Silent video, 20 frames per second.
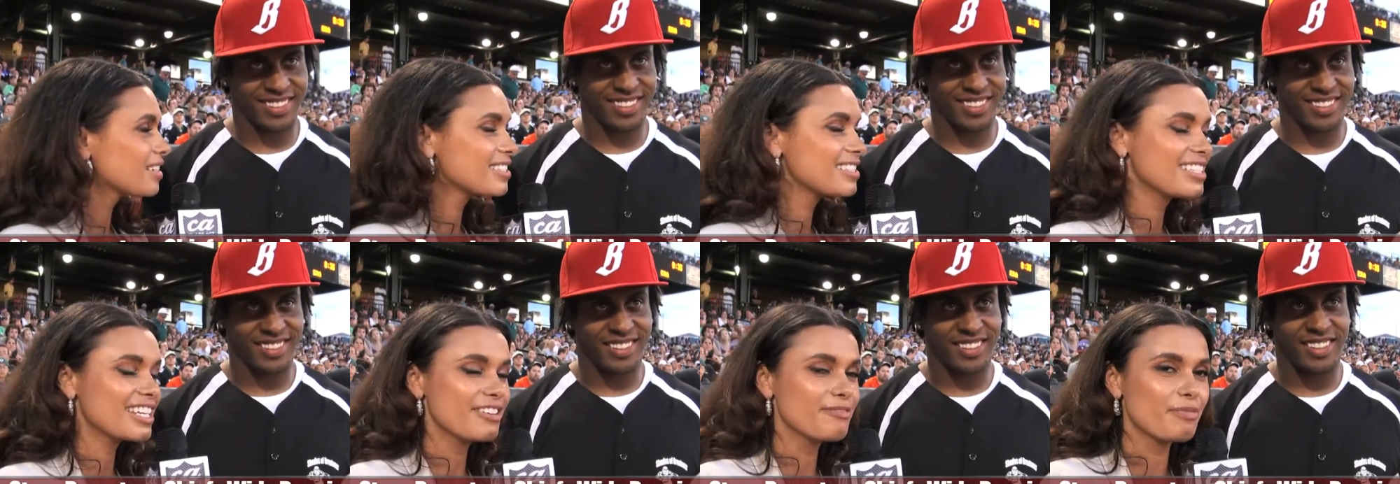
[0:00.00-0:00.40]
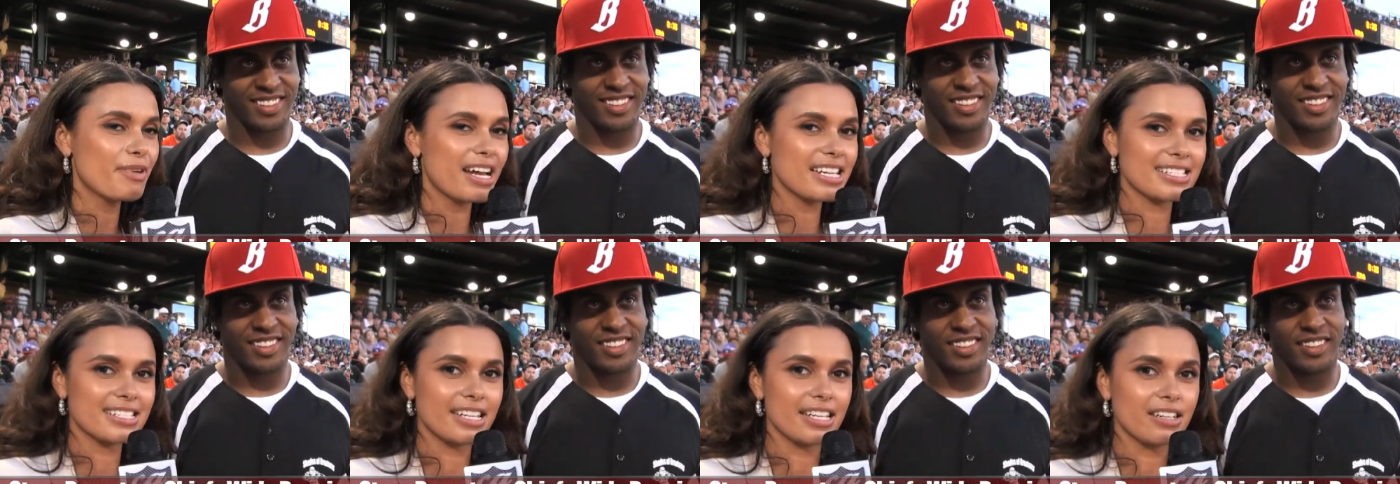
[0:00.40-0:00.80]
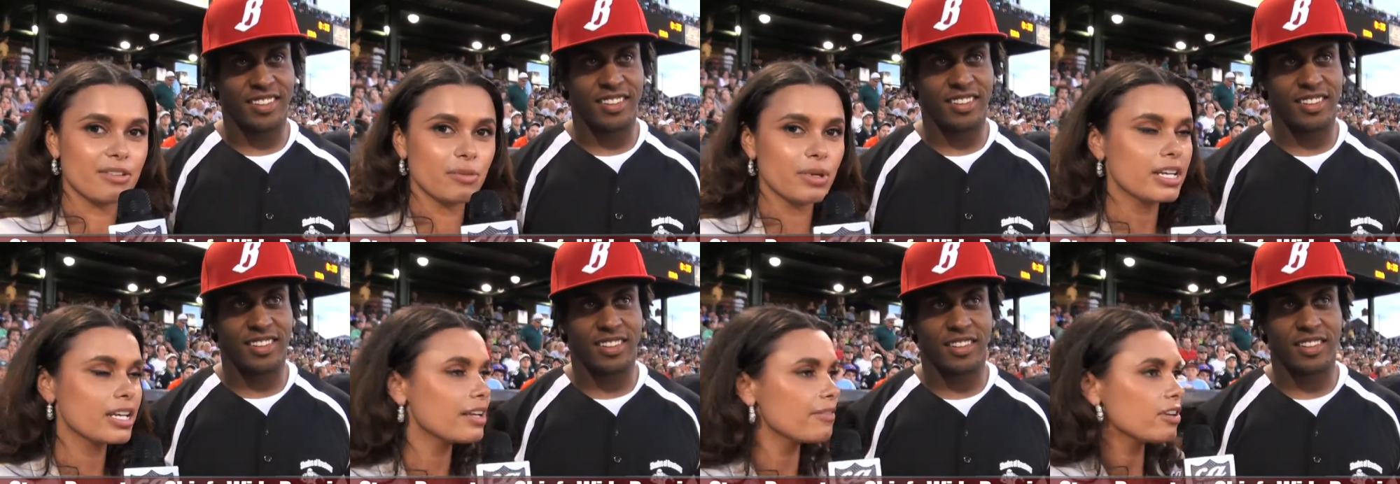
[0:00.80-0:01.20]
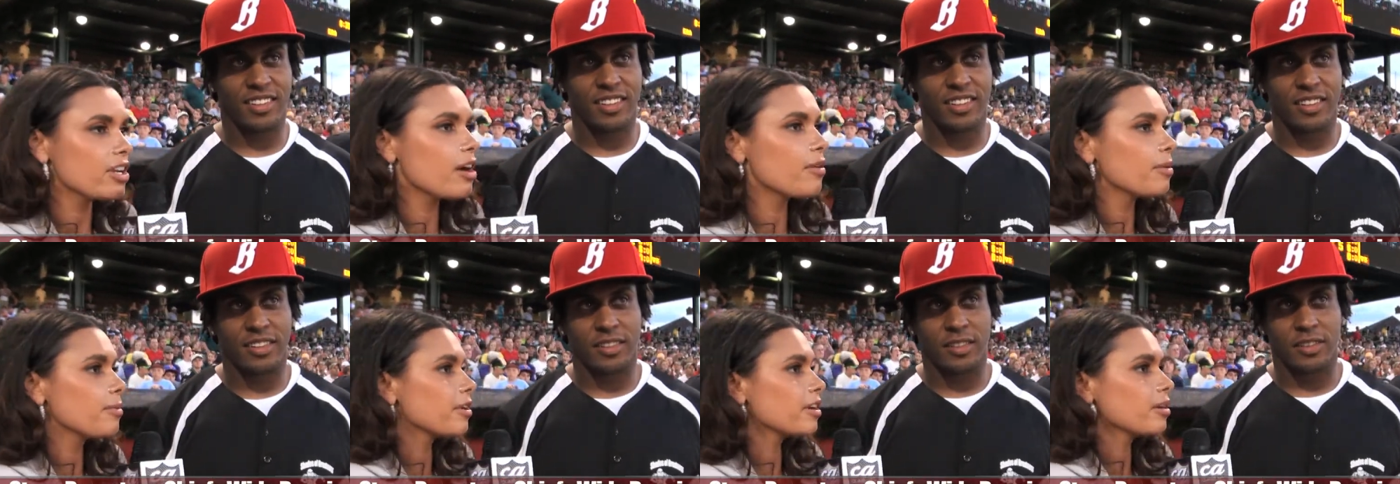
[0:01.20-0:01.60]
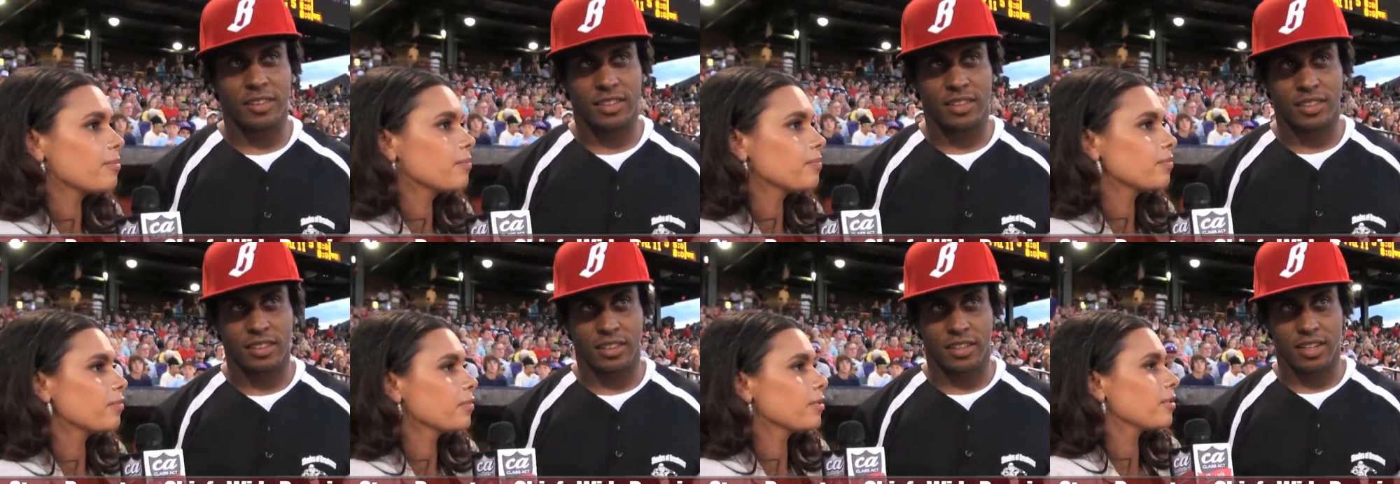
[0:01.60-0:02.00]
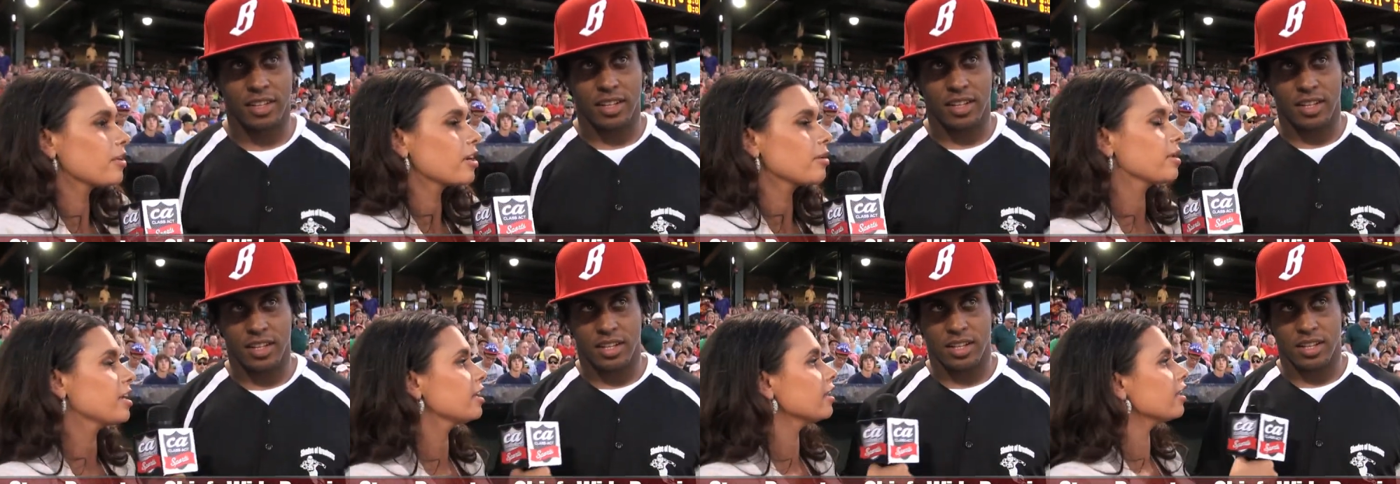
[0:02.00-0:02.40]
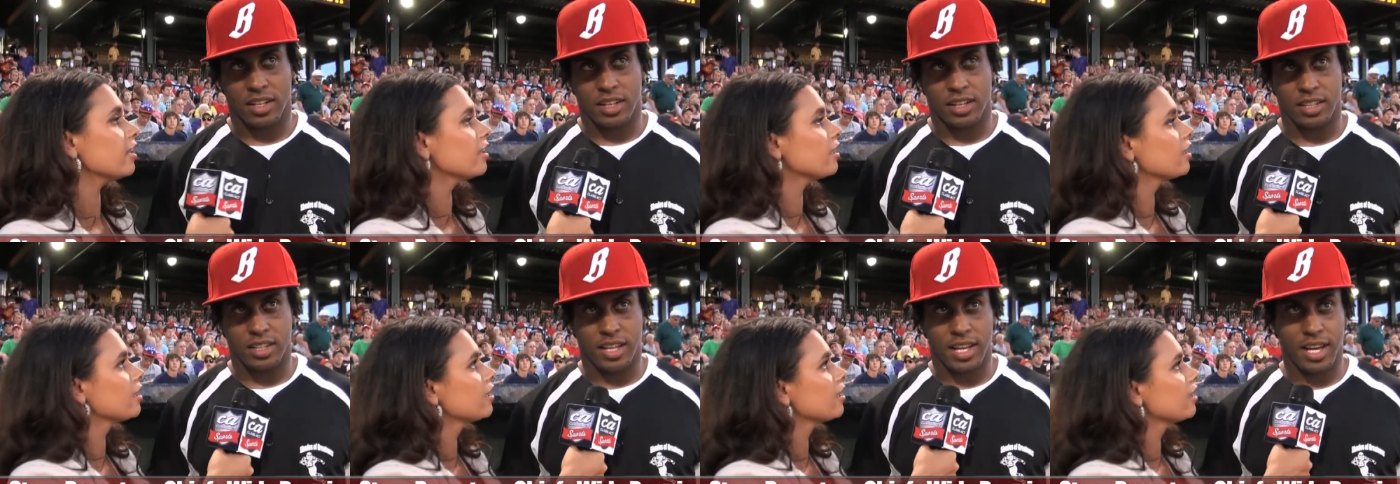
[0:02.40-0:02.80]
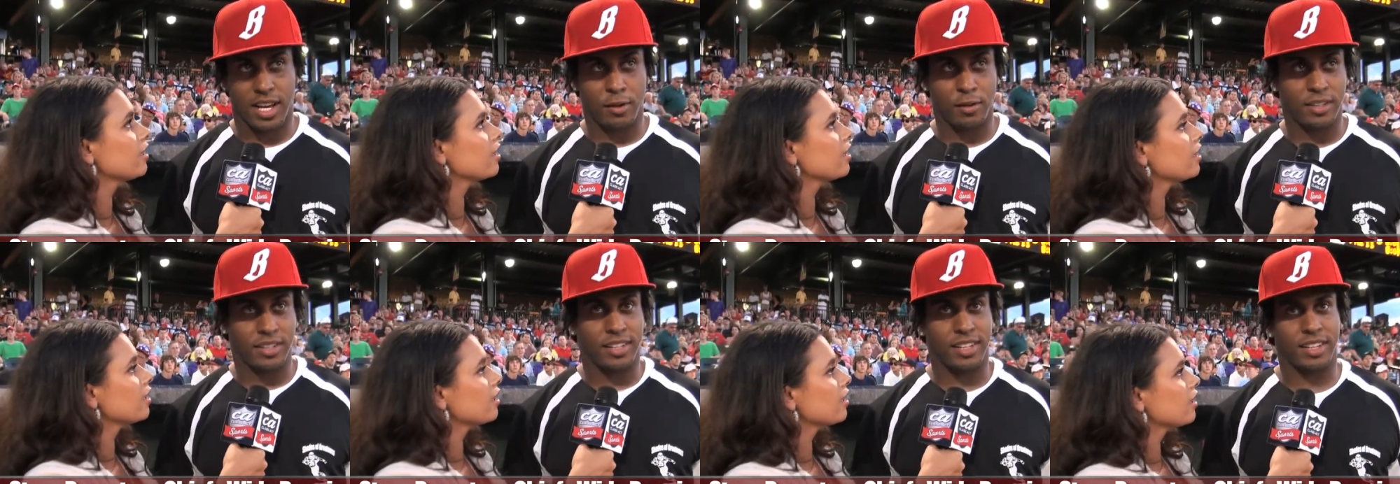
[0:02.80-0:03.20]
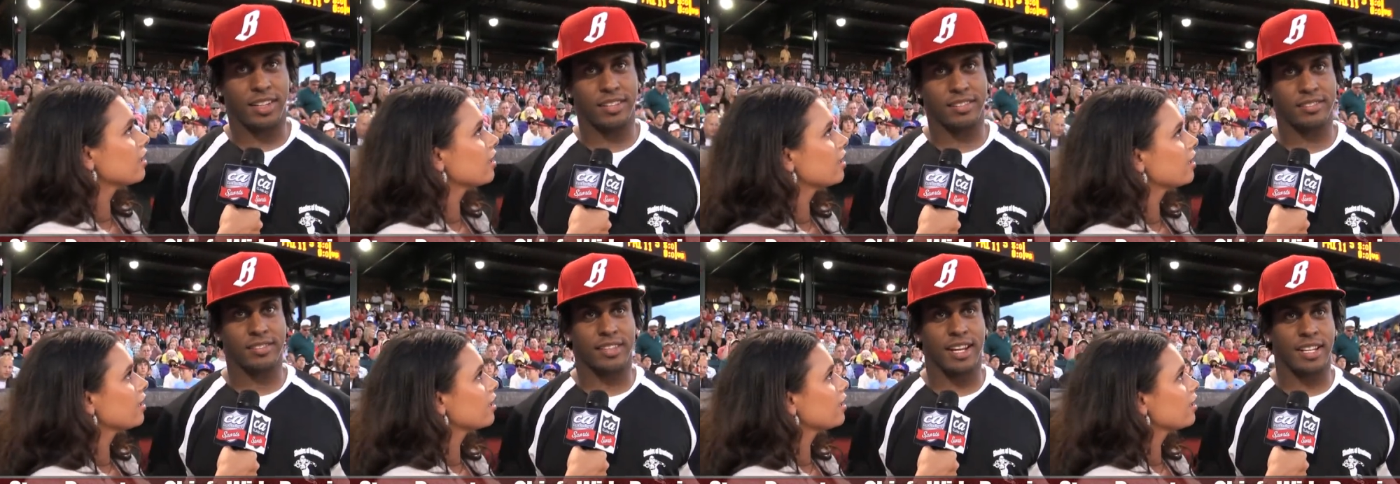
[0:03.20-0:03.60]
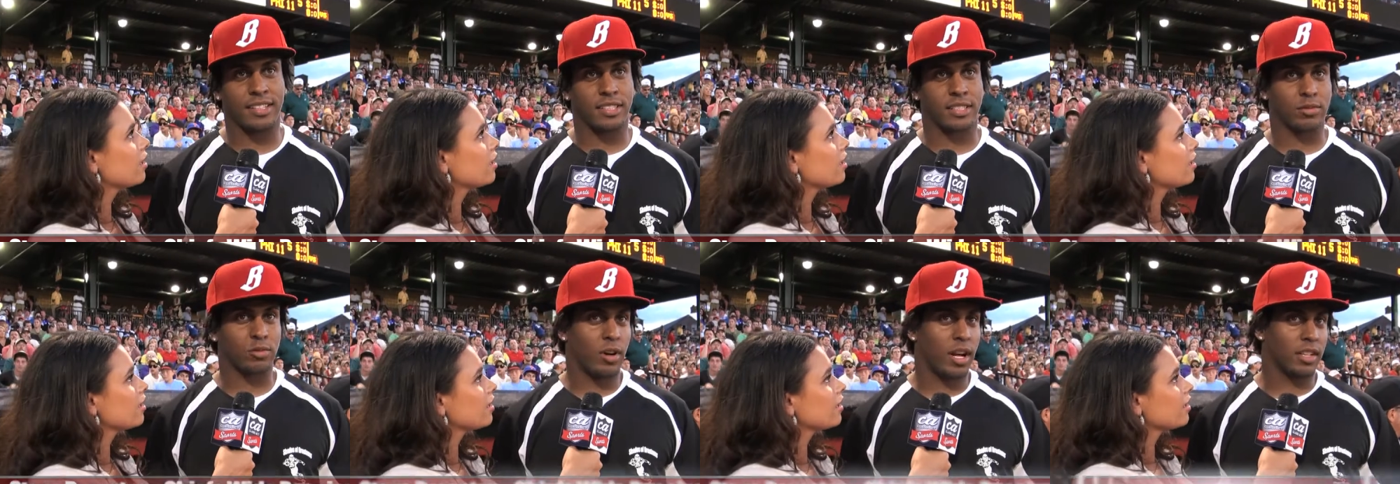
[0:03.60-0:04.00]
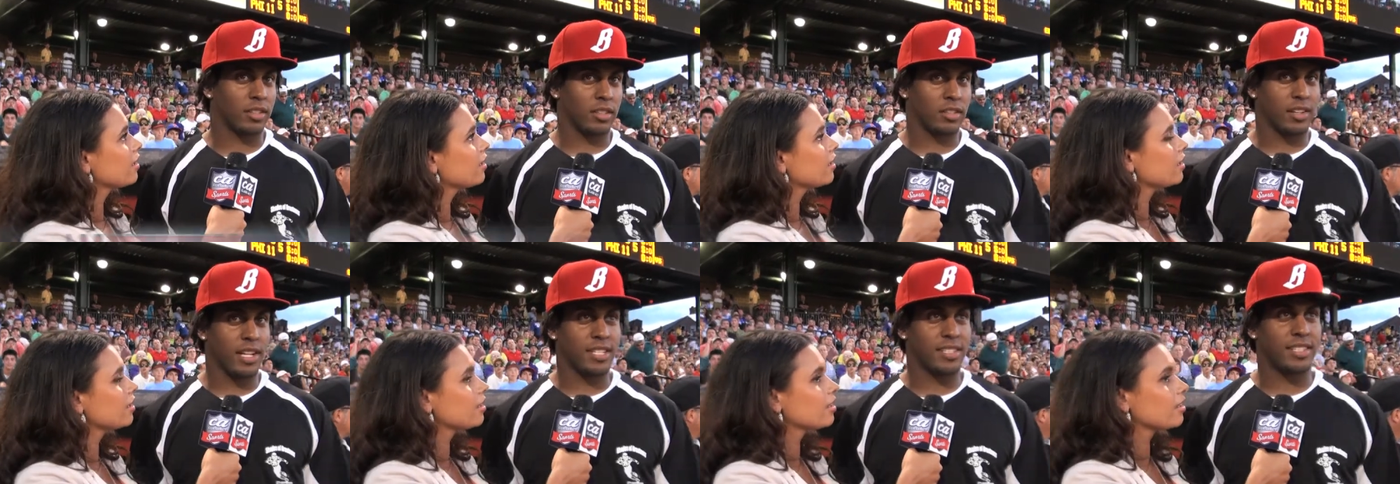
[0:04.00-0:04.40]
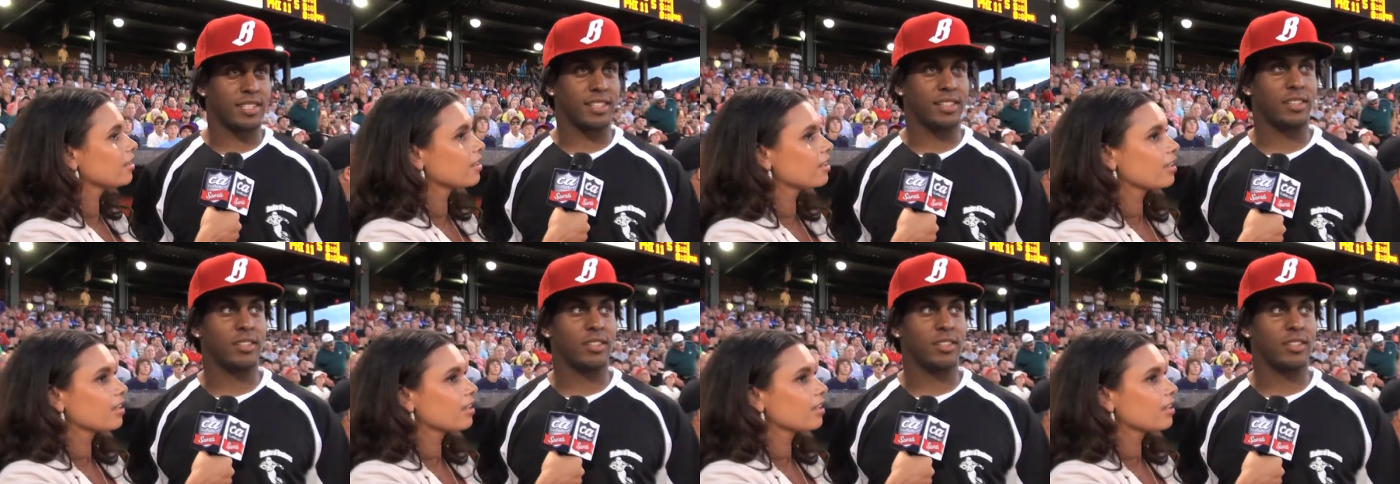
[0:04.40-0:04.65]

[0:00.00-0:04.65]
Speaker 1: Steve Breaston. We didn't even know we were gonna we were gonna be here.
Speaker 2: Yeah, we didn't. I just walked over at seeing